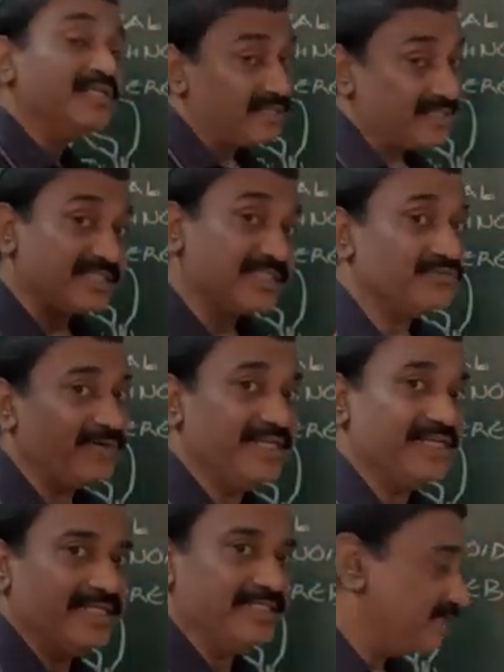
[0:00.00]
This is very
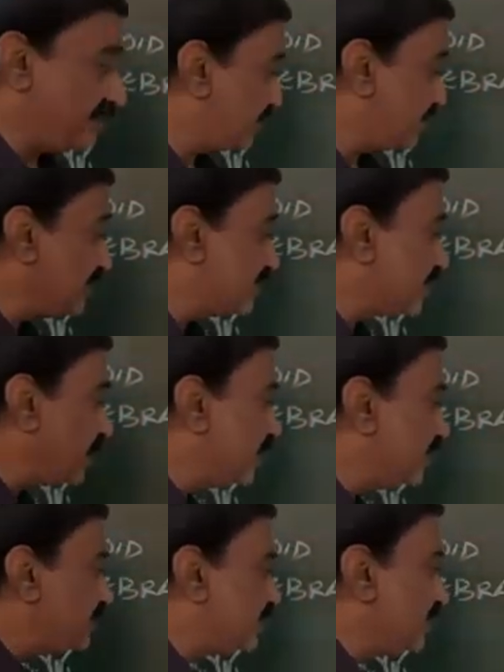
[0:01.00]
dangerous. This
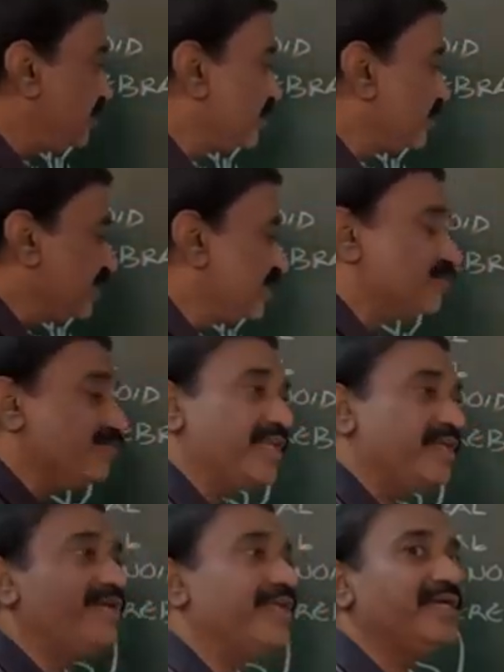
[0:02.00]
condition is
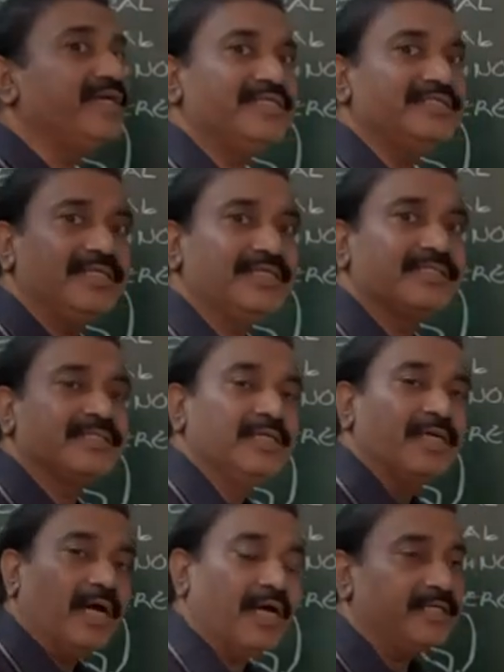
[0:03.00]
very, very dangerous,
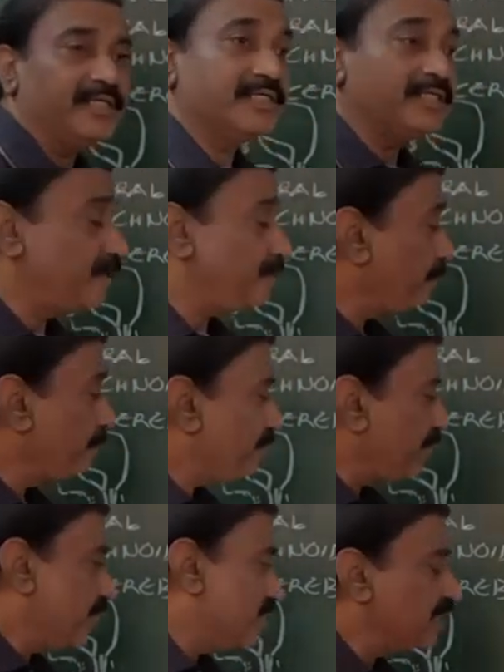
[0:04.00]
and
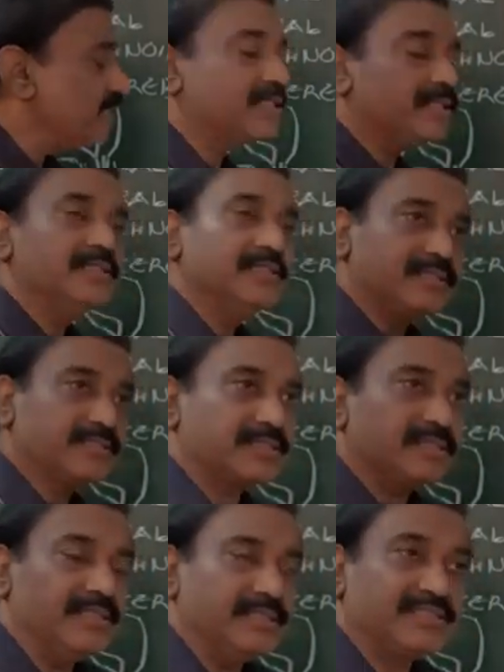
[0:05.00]
I think
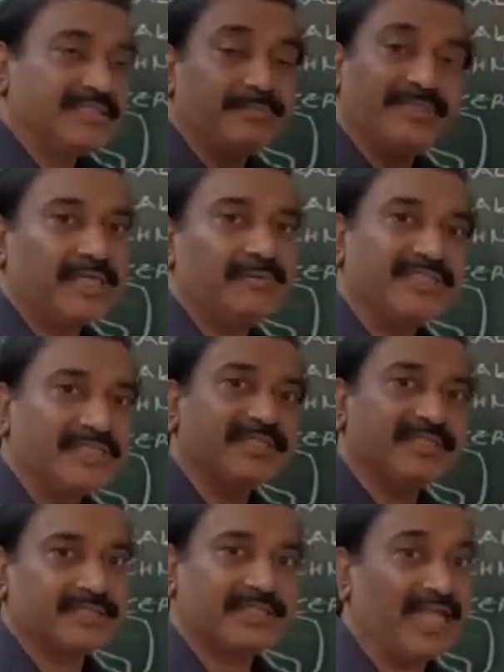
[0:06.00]
sometimes it
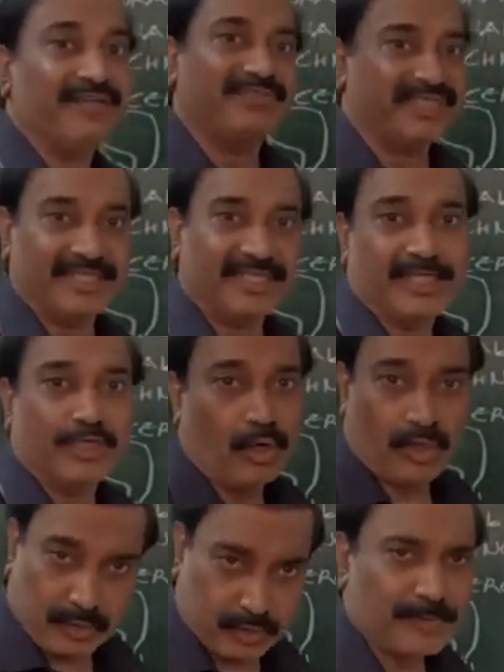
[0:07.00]
is life-threatening
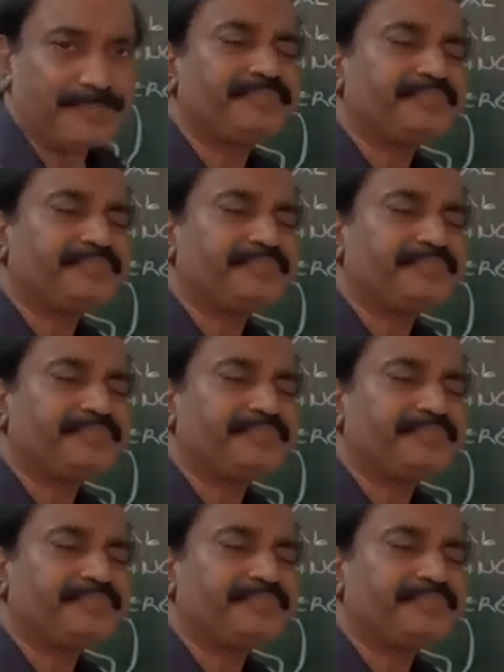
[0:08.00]
also.